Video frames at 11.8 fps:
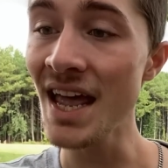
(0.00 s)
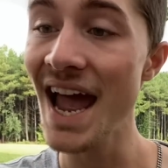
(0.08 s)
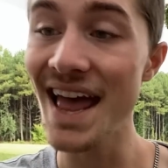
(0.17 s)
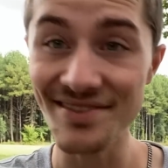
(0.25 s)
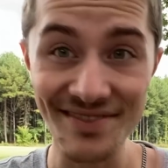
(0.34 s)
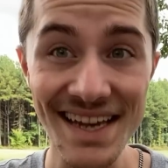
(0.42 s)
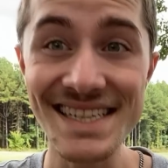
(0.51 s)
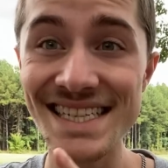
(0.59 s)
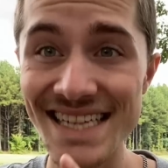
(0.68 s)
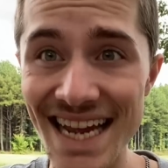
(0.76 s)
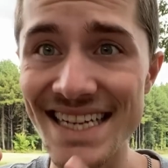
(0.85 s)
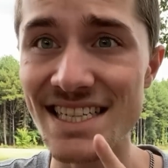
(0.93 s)
and this
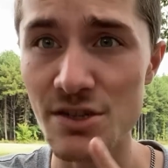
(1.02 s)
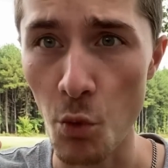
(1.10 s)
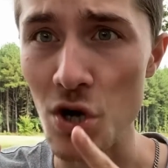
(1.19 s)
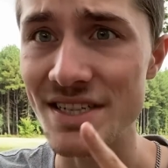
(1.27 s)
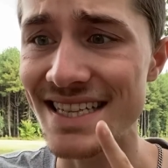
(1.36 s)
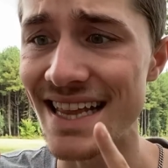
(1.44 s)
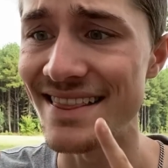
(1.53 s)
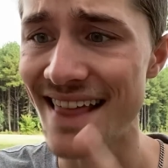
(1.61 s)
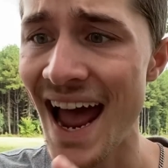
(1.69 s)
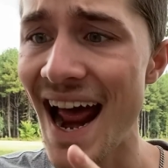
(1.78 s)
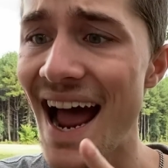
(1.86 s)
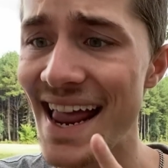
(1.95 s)
tastes worse than
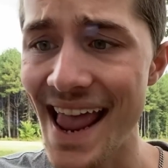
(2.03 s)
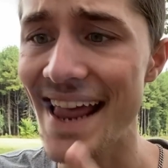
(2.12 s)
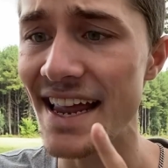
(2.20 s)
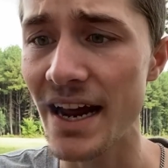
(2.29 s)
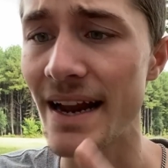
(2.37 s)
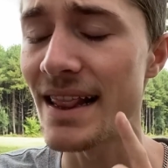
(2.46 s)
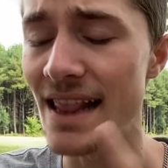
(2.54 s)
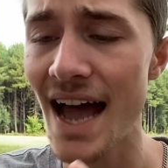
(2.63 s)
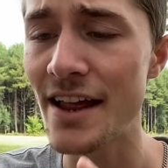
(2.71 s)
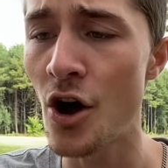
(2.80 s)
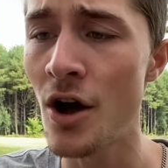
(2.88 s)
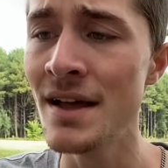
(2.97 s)
that. I ain't gonna lie,
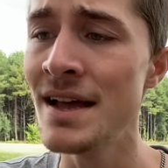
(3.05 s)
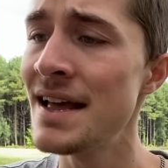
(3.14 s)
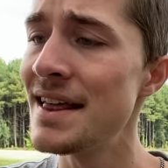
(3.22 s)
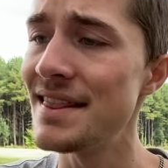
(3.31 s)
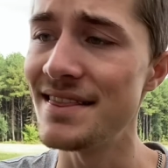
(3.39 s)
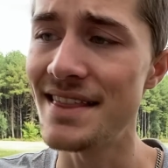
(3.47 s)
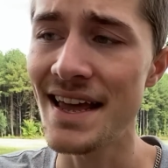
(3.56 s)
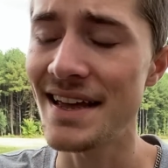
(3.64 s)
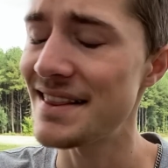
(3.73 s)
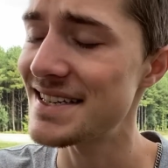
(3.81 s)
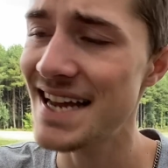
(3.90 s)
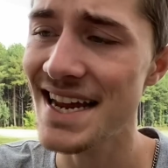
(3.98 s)
y'all. The
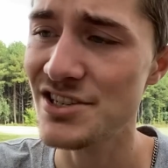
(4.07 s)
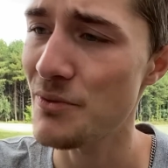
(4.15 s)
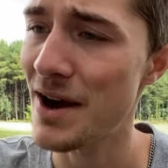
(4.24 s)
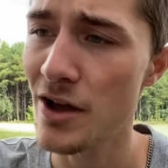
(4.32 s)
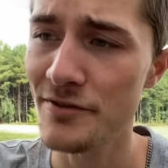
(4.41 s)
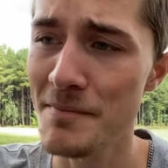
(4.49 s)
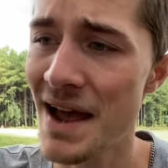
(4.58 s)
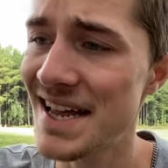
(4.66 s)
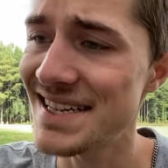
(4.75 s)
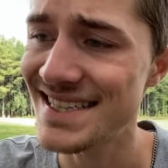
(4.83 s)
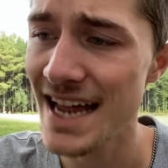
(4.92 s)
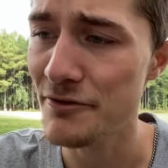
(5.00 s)
taste right off the bat
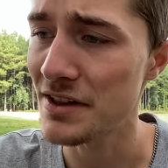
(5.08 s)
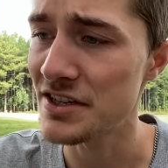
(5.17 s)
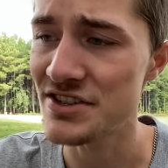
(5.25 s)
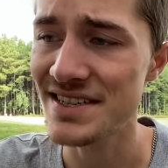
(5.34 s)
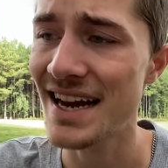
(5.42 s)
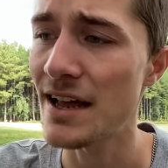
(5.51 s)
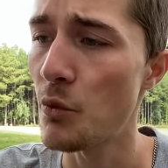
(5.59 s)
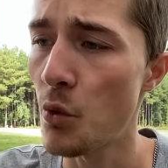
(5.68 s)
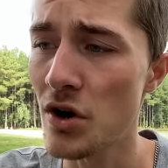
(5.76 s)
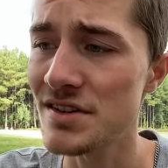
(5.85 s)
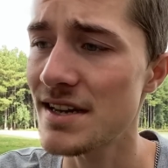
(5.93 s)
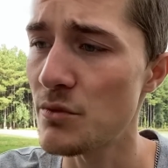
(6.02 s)
is definitely just getting
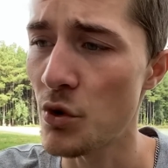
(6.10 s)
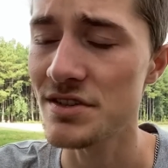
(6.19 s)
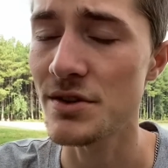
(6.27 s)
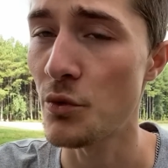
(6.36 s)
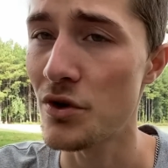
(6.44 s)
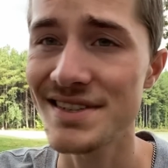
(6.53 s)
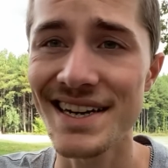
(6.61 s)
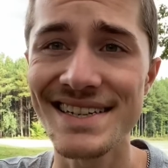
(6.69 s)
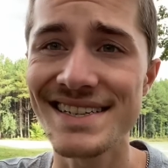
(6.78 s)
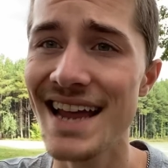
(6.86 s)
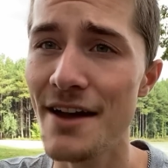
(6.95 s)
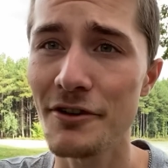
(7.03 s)
worse and worse and worse, and is
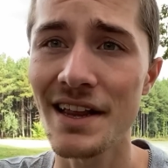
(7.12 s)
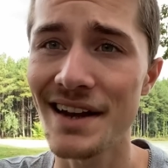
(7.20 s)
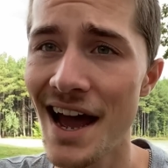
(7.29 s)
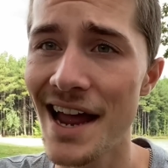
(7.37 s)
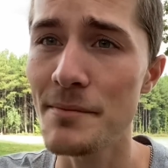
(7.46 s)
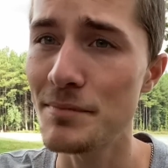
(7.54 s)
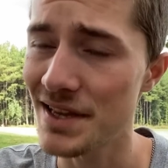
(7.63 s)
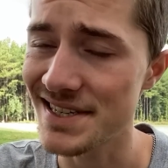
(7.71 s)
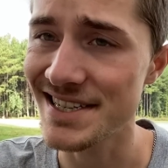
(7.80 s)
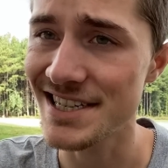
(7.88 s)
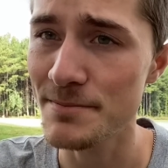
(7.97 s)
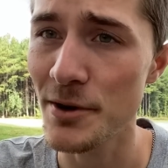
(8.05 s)
definitely not a
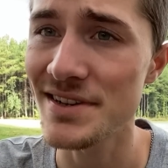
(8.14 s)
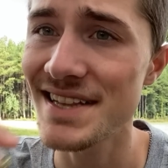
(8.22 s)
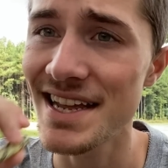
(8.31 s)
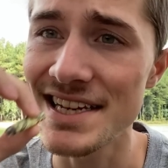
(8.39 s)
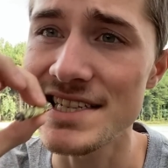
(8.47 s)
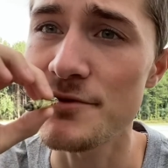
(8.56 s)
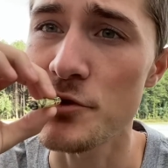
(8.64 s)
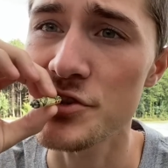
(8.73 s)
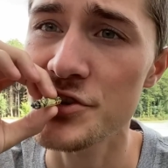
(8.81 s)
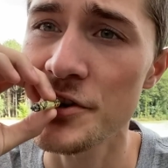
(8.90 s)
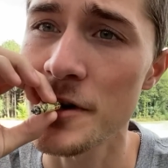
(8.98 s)
pleasant experience, that is for sure,